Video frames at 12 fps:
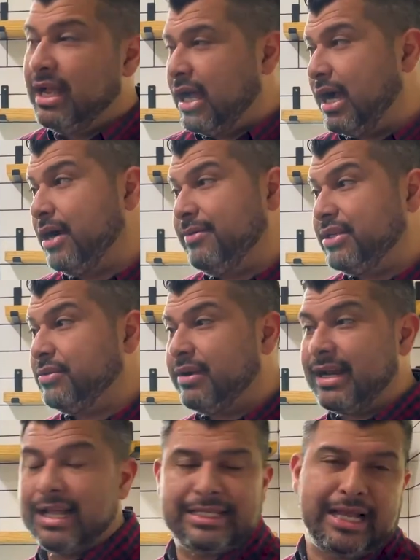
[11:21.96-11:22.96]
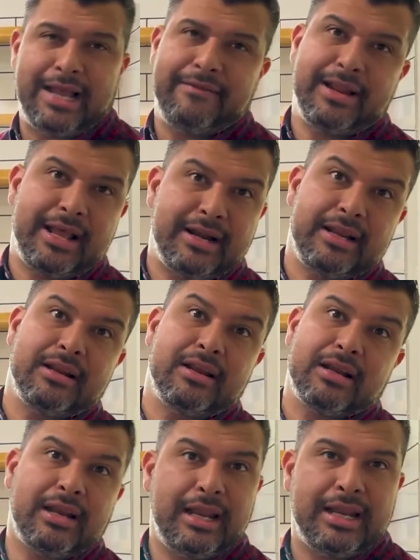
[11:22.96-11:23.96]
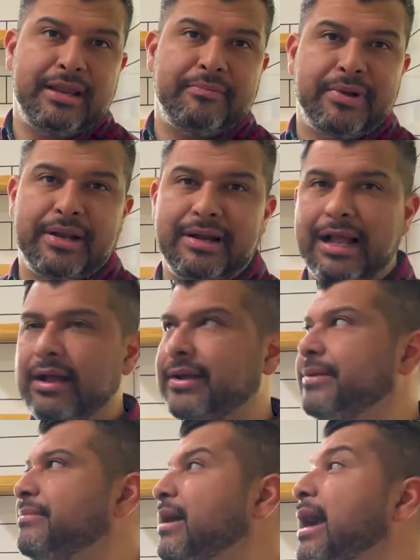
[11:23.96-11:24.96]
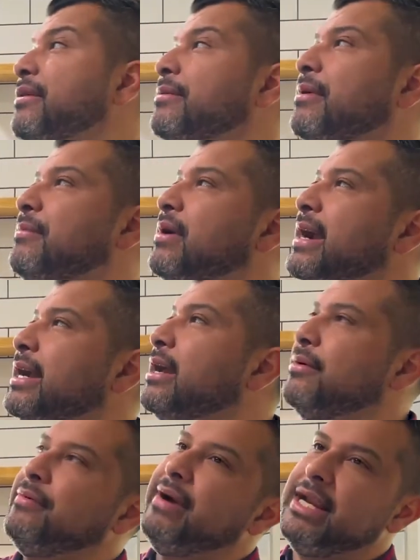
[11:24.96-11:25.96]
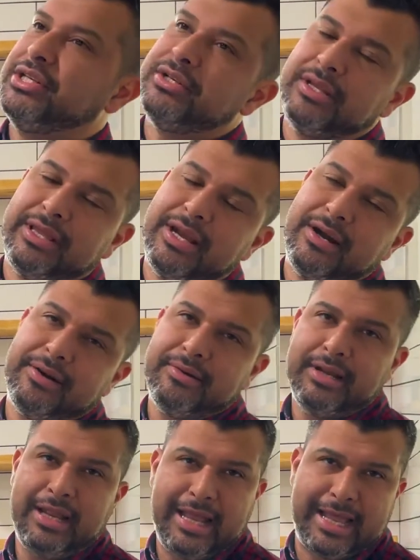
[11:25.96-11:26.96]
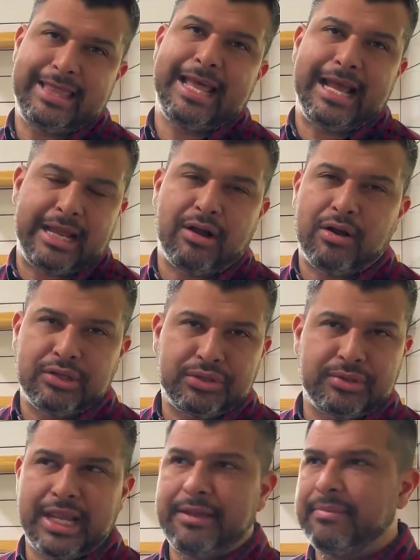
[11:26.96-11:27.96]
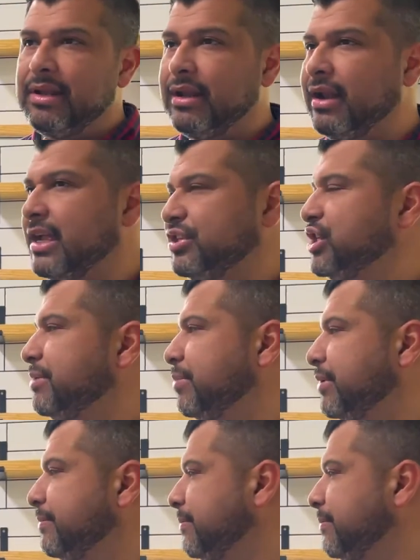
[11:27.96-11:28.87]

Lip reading: I always go and ask. I haven't had any luck lately, but I remember I got a range hood there, and that also came in a lot cheaper.